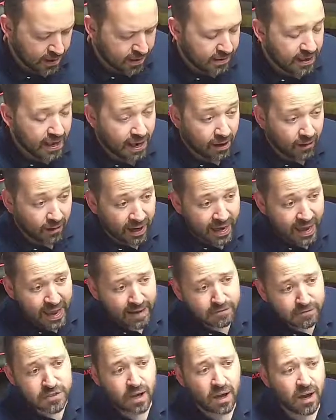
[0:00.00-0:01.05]
Now, I
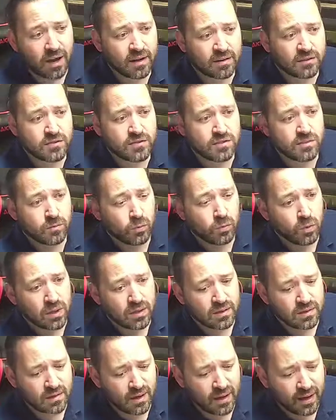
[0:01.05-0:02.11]
have talked
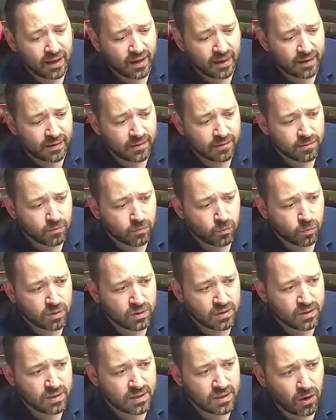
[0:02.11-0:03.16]
with the
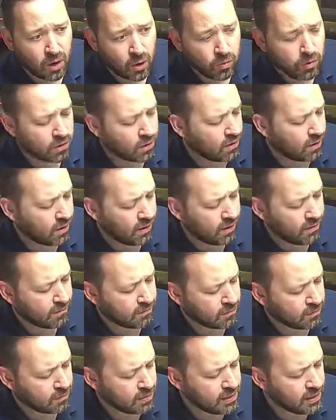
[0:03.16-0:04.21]
owner of
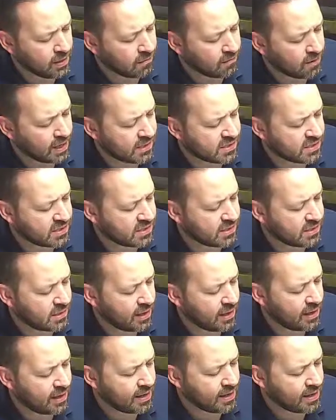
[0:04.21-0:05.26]
3DRS
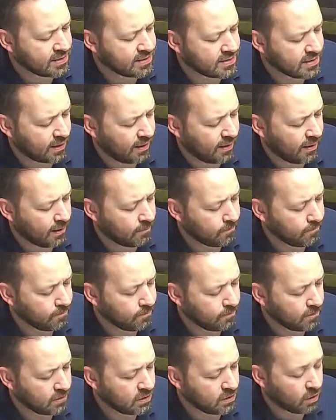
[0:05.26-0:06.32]
and,
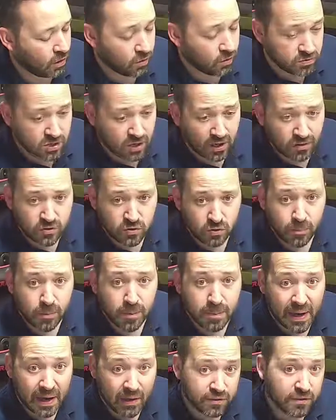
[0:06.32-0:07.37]
you know, talked to him
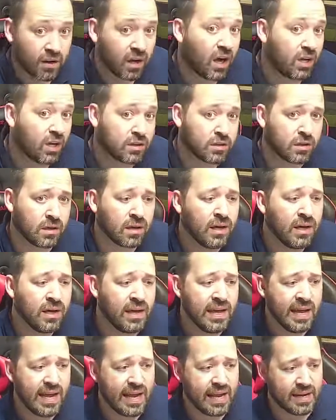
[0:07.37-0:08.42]
about the color
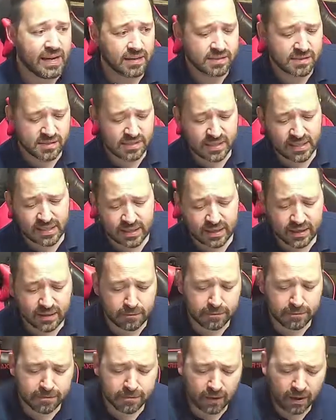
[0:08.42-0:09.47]
and seeing
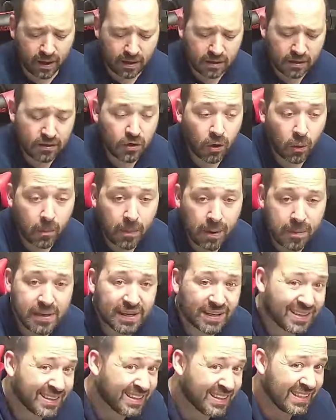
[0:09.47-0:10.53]
if, you know, maybe a
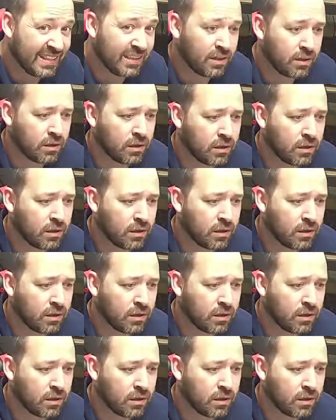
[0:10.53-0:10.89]
clear